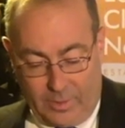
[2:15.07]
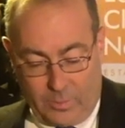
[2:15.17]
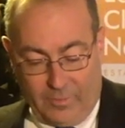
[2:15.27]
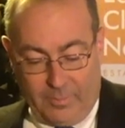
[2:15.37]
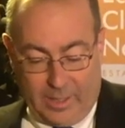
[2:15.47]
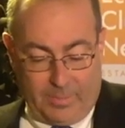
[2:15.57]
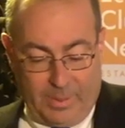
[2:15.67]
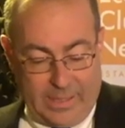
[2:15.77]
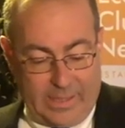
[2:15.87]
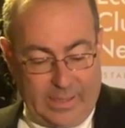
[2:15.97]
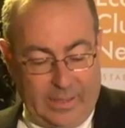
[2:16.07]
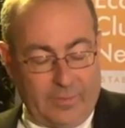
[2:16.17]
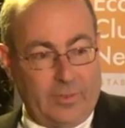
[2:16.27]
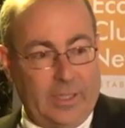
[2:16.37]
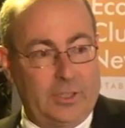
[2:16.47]
12-month PCE
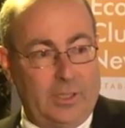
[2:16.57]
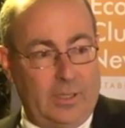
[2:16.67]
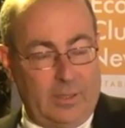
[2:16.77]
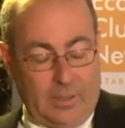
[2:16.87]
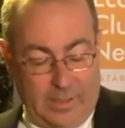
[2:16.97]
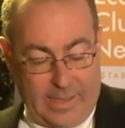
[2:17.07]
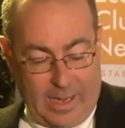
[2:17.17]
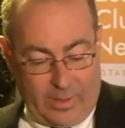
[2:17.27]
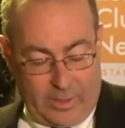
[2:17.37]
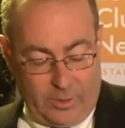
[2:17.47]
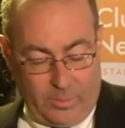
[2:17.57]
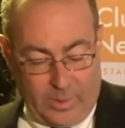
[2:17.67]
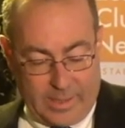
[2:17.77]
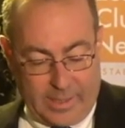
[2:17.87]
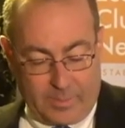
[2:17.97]
inflation is now at
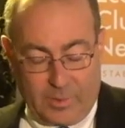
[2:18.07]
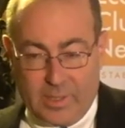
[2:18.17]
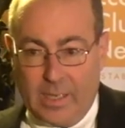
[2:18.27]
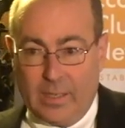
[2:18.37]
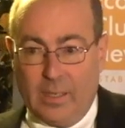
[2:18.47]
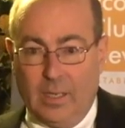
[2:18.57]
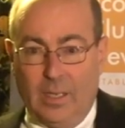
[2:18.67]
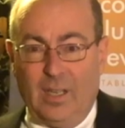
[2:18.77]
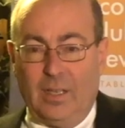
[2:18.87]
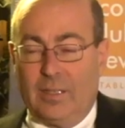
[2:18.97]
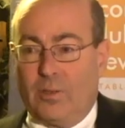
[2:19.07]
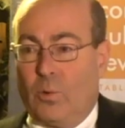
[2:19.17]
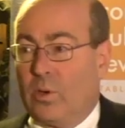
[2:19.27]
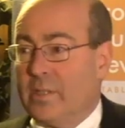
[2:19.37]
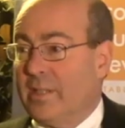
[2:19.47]
2.6%.
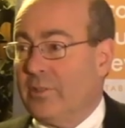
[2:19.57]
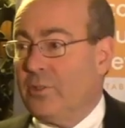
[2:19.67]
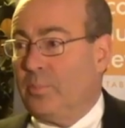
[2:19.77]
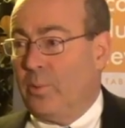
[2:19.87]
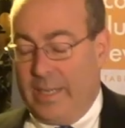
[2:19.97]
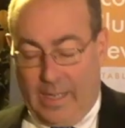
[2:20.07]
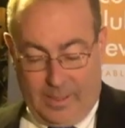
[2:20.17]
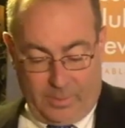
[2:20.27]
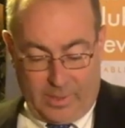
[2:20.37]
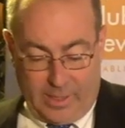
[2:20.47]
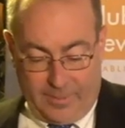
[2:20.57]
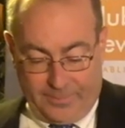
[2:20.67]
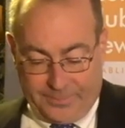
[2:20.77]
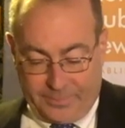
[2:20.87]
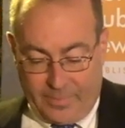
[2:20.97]
Core is at 2.9%.
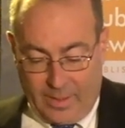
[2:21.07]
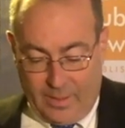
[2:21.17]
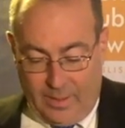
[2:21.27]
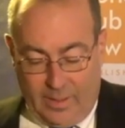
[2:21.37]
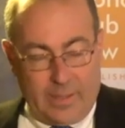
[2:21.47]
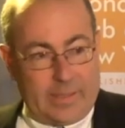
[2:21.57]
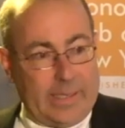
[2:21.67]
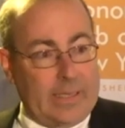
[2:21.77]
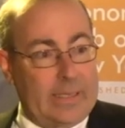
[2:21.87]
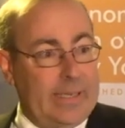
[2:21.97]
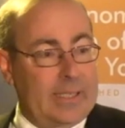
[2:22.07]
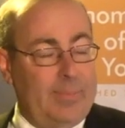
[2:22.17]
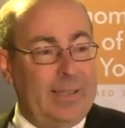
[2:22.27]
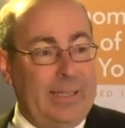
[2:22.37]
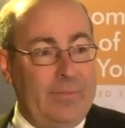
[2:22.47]

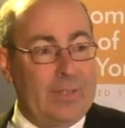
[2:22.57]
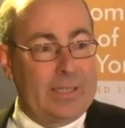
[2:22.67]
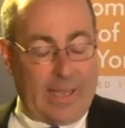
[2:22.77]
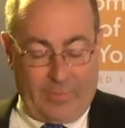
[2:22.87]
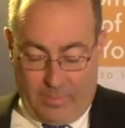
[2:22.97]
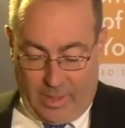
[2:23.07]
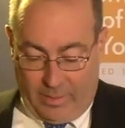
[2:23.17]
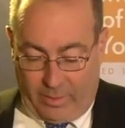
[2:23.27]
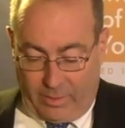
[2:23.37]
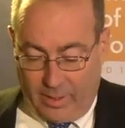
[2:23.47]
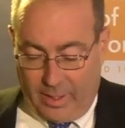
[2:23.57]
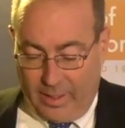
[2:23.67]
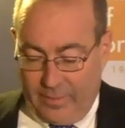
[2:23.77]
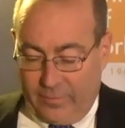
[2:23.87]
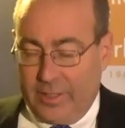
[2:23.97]
Six-month, even seven-month
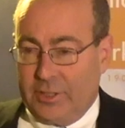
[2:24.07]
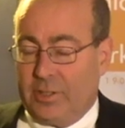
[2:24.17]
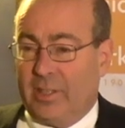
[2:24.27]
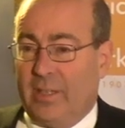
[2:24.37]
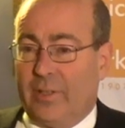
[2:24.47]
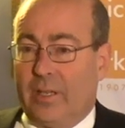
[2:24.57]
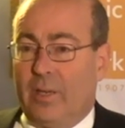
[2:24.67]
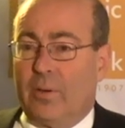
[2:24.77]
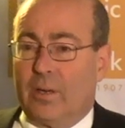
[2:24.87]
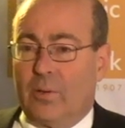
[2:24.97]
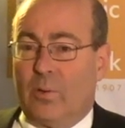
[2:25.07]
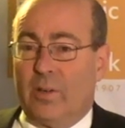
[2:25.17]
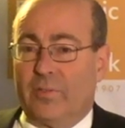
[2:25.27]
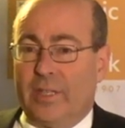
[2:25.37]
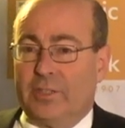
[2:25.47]
inflation are even lower. Core
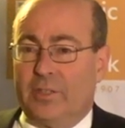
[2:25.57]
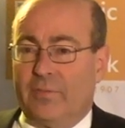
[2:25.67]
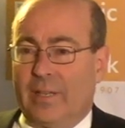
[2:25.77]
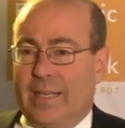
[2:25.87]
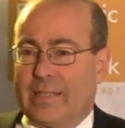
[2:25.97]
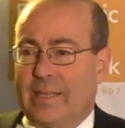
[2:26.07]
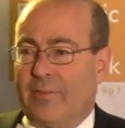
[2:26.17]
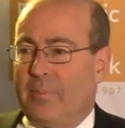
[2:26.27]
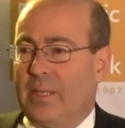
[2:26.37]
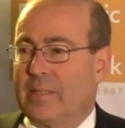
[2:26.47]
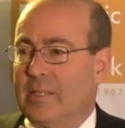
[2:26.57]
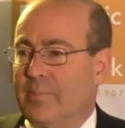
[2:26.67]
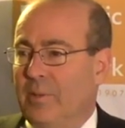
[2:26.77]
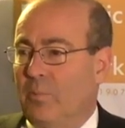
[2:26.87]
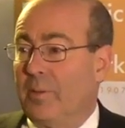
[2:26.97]
inflation for the last 7 months has
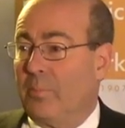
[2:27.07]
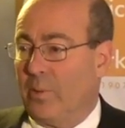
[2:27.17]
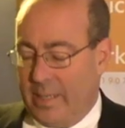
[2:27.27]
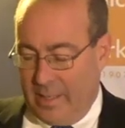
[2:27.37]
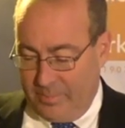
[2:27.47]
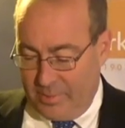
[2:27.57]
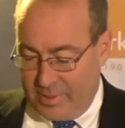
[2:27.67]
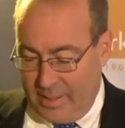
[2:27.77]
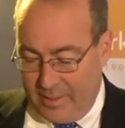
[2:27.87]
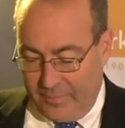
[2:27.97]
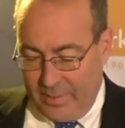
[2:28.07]
been 1.9%.